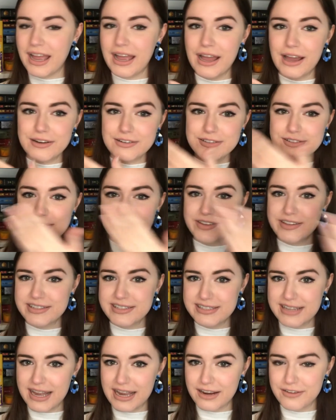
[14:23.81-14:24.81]
I understood the
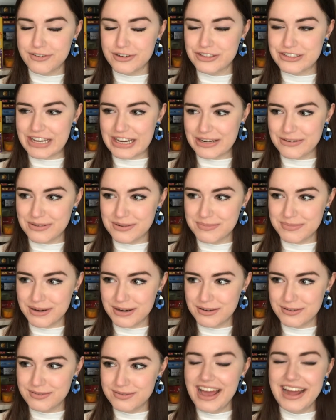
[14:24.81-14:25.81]
stag for Shadow and
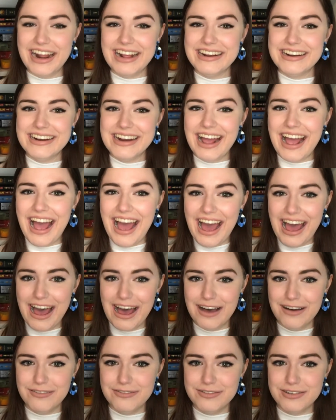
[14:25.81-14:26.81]
Bone, and I didn't
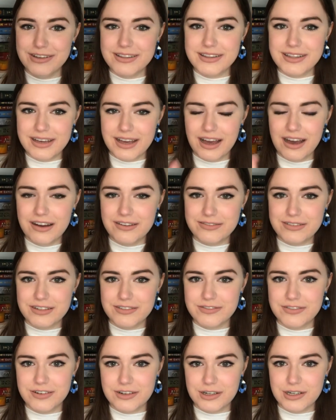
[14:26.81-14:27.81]
have the cover
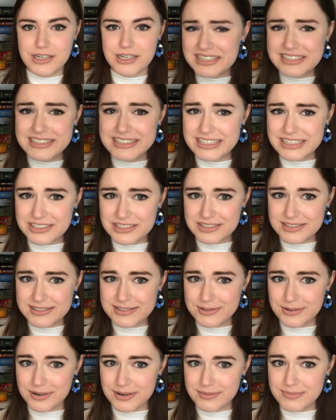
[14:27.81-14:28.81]
for Siege and
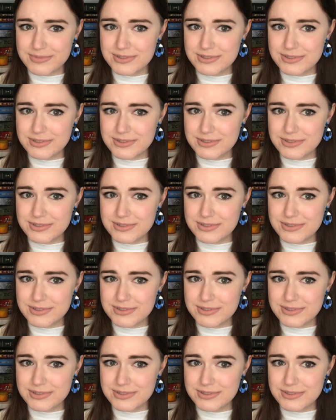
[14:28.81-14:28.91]
Storm.